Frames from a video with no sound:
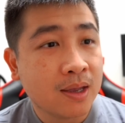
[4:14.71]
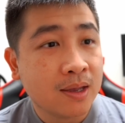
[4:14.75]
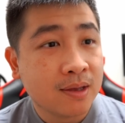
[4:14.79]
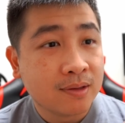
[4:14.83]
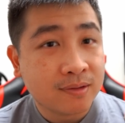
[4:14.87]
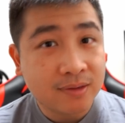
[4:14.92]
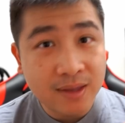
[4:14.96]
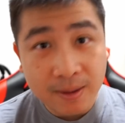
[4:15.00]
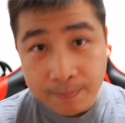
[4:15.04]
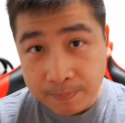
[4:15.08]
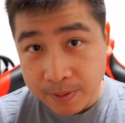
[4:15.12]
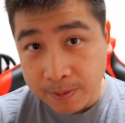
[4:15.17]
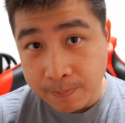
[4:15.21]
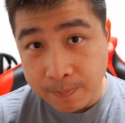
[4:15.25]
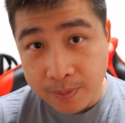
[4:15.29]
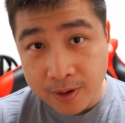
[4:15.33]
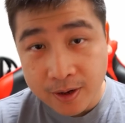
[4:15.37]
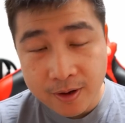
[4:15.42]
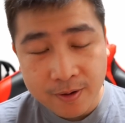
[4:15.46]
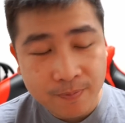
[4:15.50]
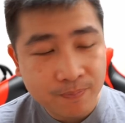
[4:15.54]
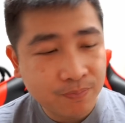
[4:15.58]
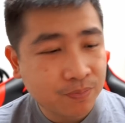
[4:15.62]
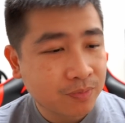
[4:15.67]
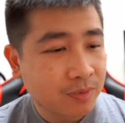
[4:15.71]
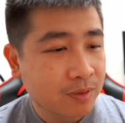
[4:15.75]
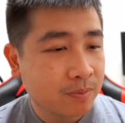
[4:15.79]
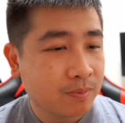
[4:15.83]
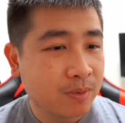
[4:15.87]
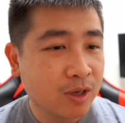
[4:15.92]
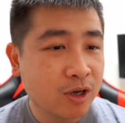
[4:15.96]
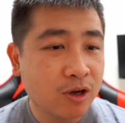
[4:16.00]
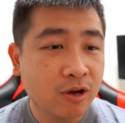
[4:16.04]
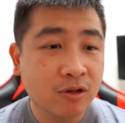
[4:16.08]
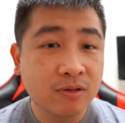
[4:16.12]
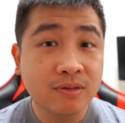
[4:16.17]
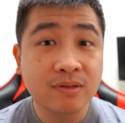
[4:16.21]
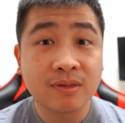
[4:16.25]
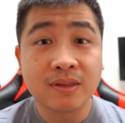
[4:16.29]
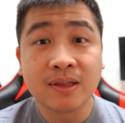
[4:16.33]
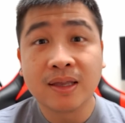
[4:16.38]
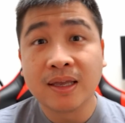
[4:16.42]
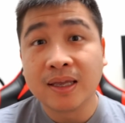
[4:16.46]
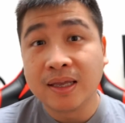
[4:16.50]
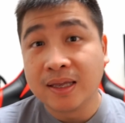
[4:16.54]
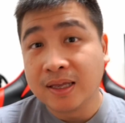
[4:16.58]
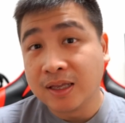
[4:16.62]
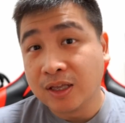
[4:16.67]
Some people, because
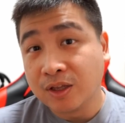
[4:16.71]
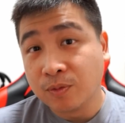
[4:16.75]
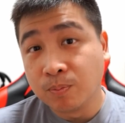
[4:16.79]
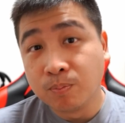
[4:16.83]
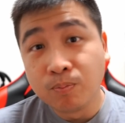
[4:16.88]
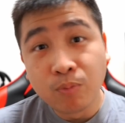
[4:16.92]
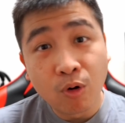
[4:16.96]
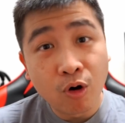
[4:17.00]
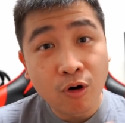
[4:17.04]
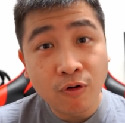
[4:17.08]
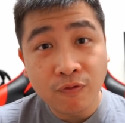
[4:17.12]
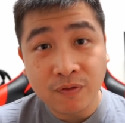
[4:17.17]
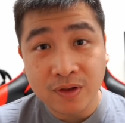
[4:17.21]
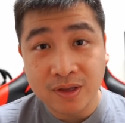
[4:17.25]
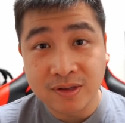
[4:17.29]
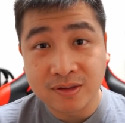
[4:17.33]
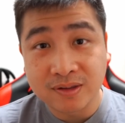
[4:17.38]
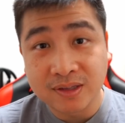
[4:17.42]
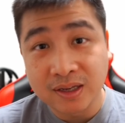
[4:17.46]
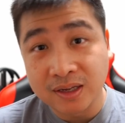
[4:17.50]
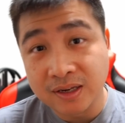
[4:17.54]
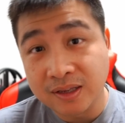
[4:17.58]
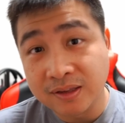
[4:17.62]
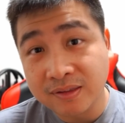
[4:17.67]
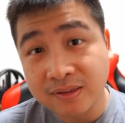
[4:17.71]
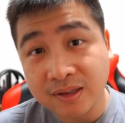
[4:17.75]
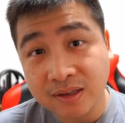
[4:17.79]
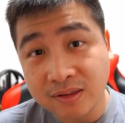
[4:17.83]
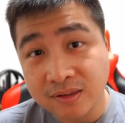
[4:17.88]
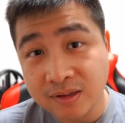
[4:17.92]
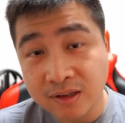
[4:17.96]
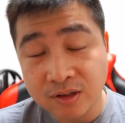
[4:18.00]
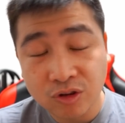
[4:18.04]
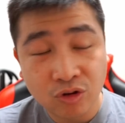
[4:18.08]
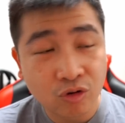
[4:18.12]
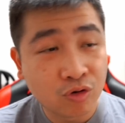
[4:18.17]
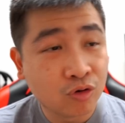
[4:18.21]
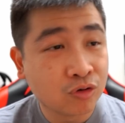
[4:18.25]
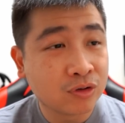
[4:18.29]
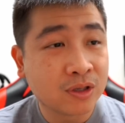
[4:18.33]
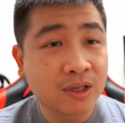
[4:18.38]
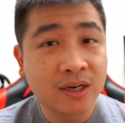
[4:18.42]
both is 36 years old,